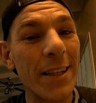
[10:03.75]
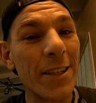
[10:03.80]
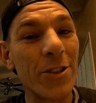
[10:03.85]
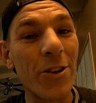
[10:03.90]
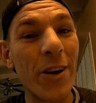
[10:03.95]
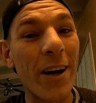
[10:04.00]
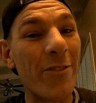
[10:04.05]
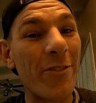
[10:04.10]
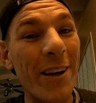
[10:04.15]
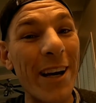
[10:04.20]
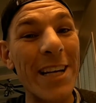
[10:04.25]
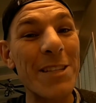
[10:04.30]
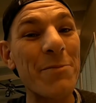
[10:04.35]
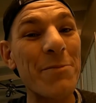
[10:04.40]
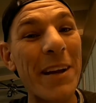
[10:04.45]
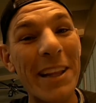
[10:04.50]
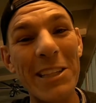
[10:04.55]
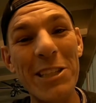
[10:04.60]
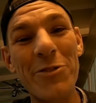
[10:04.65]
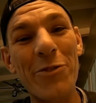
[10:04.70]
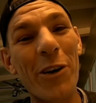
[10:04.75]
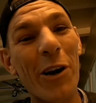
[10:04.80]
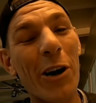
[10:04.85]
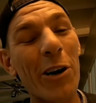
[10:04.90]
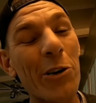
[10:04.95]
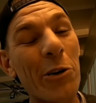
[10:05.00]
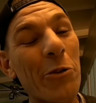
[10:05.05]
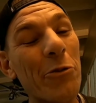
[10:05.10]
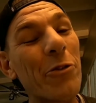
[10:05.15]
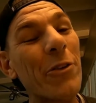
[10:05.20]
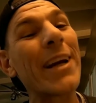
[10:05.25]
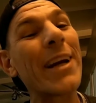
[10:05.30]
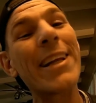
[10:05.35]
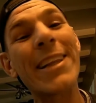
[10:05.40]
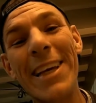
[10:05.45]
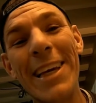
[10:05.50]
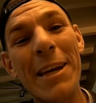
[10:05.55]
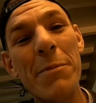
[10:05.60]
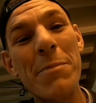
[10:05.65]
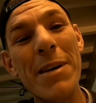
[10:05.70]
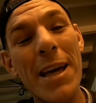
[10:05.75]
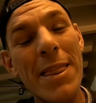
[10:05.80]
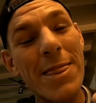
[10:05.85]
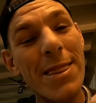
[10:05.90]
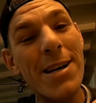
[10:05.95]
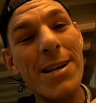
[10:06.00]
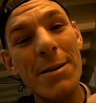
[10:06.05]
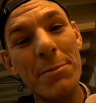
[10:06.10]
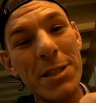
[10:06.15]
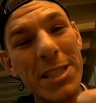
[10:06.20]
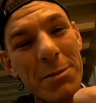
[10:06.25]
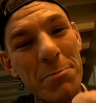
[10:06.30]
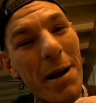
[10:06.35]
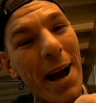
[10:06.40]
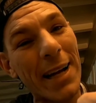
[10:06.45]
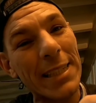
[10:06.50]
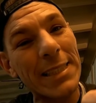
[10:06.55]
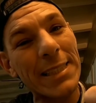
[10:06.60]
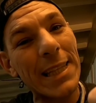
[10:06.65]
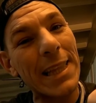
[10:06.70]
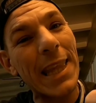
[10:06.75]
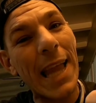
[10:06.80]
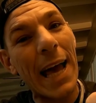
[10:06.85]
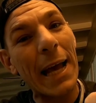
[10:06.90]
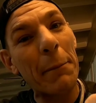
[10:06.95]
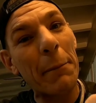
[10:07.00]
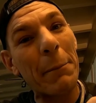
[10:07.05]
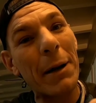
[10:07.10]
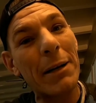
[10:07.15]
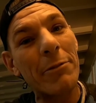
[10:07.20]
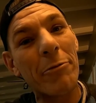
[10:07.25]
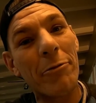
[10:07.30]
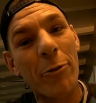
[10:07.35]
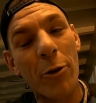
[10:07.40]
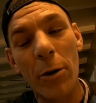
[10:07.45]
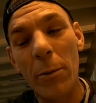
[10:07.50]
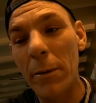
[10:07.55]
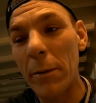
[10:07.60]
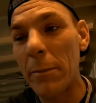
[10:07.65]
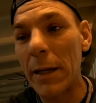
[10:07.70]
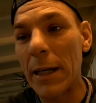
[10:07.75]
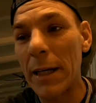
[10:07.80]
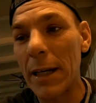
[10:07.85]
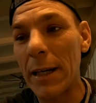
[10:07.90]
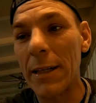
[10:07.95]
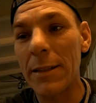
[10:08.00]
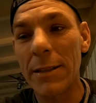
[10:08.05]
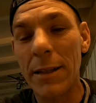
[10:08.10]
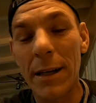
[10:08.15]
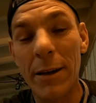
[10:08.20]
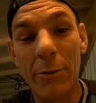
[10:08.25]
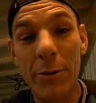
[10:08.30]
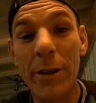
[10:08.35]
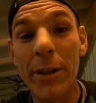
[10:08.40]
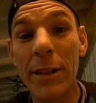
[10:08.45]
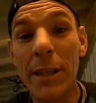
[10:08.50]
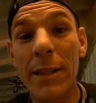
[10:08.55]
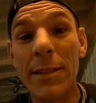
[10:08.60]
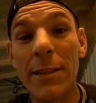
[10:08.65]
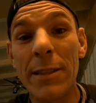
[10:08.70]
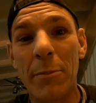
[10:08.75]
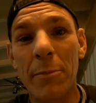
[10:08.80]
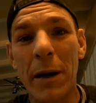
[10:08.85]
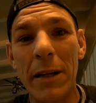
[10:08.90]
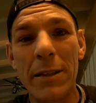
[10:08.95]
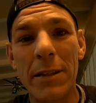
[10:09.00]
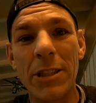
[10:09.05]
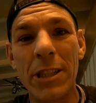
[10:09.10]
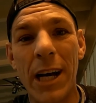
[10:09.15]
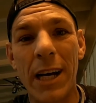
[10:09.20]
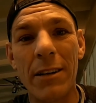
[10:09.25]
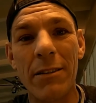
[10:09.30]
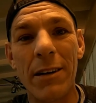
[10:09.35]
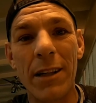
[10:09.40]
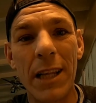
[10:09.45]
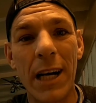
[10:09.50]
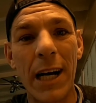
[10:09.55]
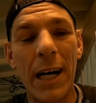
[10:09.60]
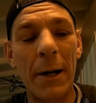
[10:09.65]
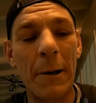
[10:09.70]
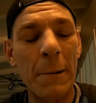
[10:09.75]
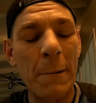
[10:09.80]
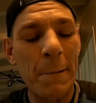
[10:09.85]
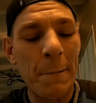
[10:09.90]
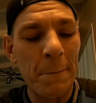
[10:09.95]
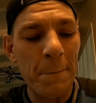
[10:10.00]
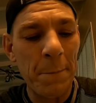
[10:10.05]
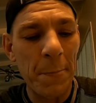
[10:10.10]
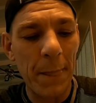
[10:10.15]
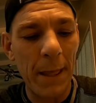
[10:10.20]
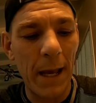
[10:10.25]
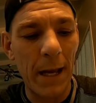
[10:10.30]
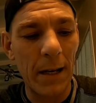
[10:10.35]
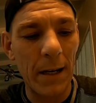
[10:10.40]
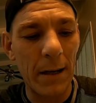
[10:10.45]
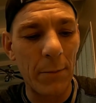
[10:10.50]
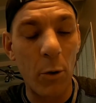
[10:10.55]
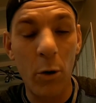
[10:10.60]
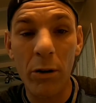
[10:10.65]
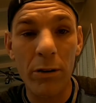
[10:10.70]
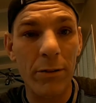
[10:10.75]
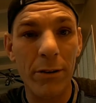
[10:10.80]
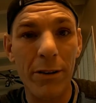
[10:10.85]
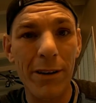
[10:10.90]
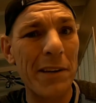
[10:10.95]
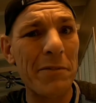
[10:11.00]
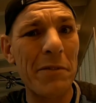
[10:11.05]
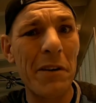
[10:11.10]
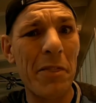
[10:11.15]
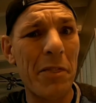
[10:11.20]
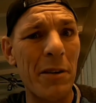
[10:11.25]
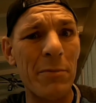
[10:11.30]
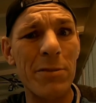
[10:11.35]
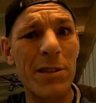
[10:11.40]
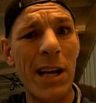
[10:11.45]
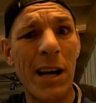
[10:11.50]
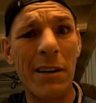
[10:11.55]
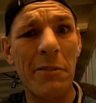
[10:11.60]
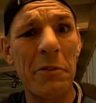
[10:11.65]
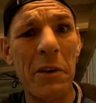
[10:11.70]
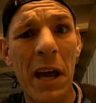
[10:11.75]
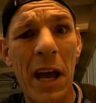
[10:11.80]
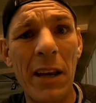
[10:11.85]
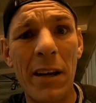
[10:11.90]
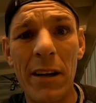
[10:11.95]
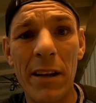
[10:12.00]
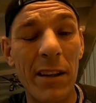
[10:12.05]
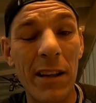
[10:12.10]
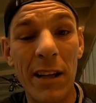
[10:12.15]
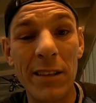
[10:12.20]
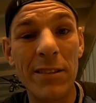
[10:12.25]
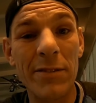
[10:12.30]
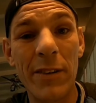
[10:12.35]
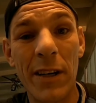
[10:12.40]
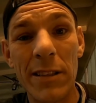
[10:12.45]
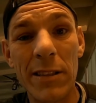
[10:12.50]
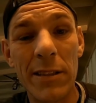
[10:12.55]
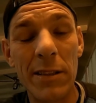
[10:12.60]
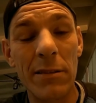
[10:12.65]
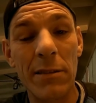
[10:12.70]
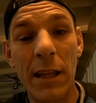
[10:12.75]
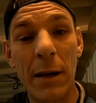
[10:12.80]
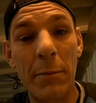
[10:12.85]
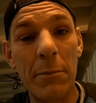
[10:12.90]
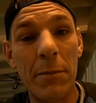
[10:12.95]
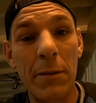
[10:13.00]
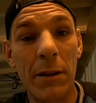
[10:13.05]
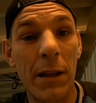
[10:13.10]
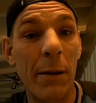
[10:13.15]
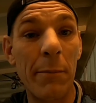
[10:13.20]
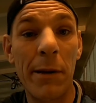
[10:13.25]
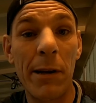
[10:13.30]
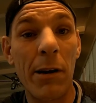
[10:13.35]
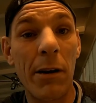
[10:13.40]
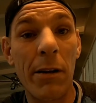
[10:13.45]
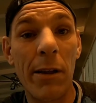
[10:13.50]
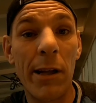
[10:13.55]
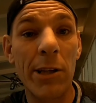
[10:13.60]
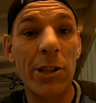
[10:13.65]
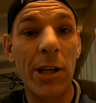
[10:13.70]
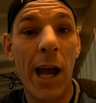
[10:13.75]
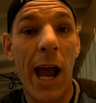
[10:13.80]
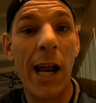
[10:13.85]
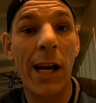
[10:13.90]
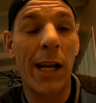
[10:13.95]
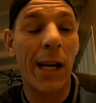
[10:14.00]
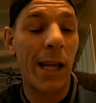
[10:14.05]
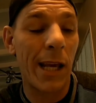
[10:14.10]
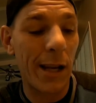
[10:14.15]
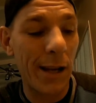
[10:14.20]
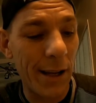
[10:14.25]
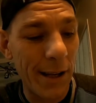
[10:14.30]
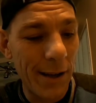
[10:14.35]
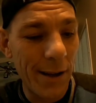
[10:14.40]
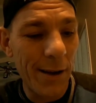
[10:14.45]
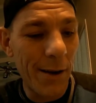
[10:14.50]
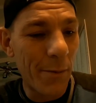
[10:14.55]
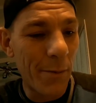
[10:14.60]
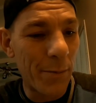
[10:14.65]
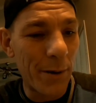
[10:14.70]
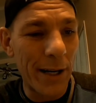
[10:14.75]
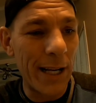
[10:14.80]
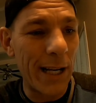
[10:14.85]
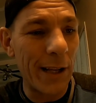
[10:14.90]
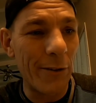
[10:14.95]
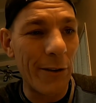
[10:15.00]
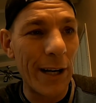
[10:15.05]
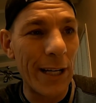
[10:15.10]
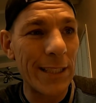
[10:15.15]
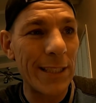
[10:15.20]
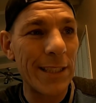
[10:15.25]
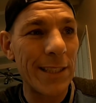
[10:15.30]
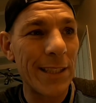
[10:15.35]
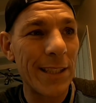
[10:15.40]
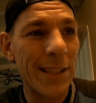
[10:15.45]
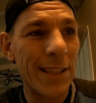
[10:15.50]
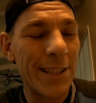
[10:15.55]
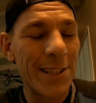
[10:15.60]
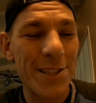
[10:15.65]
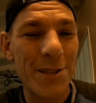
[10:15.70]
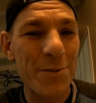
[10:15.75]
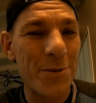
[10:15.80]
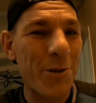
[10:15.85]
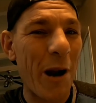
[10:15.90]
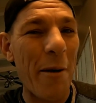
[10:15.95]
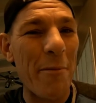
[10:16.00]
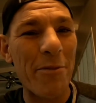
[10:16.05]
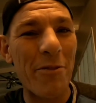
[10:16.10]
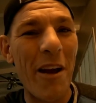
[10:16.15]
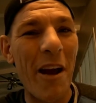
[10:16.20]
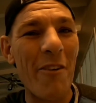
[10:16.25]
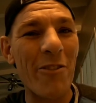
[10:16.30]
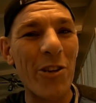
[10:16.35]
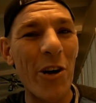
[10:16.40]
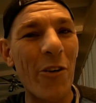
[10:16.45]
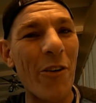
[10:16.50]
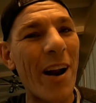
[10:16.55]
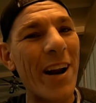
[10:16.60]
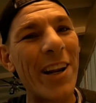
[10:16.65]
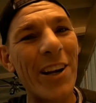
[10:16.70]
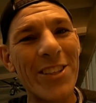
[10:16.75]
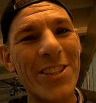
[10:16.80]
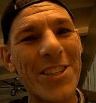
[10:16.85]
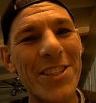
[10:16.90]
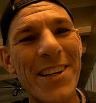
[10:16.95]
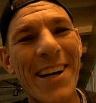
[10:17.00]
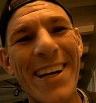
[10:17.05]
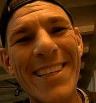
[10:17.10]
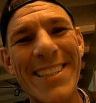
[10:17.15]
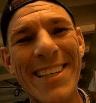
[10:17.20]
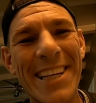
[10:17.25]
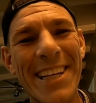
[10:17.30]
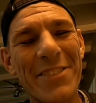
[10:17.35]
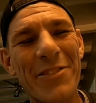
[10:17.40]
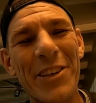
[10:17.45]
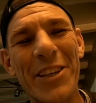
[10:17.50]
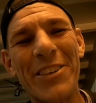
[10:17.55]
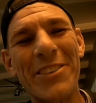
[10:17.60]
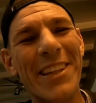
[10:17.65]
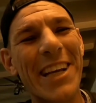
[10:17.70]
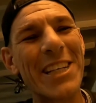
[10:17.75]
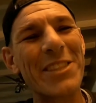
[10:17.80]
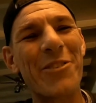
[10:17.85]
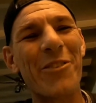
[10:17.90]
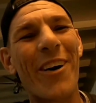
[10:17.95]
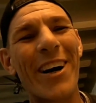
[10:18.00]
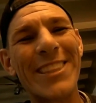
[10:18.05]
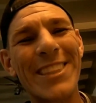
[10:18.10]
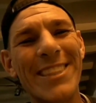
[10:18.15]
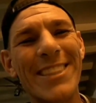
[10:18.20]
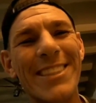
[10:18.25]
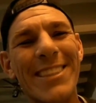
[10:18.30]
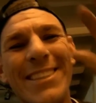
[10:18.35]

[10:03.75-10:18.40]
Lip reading: So hey, if you guys made it this far, don't forget to give me a thumb, smash the like button for me, because it really does help out the channel a lot. And or give it a thumbs down if you hated it. That's fine too. Let me know that you hated it. But anyways, subscribe if you haven't already, and I'll see you guys in the next video. Thanks for watching.